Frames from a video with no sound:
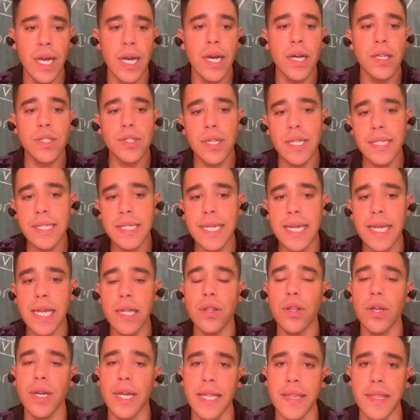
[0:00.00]
So let's take a
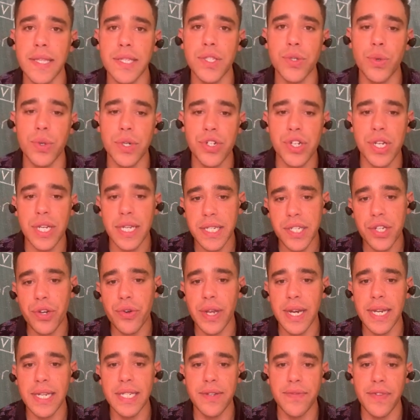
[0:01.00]
look at the Squish
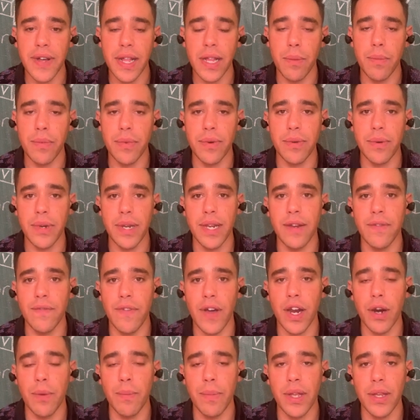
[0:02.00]
Integrated Development
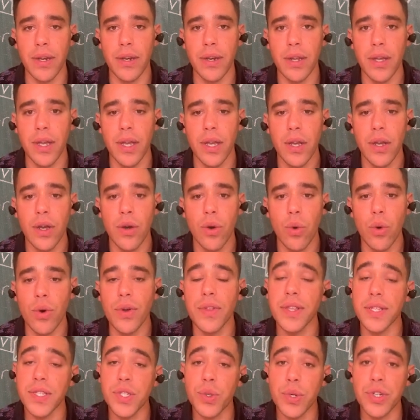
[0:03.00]
Environment, or
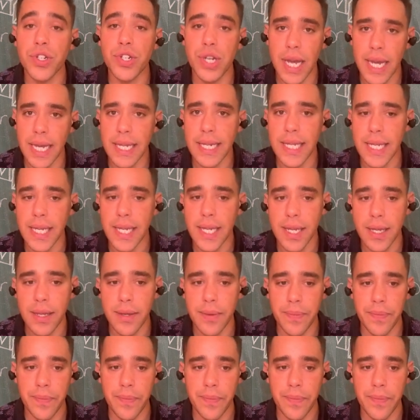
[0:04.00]
the Squish IDE.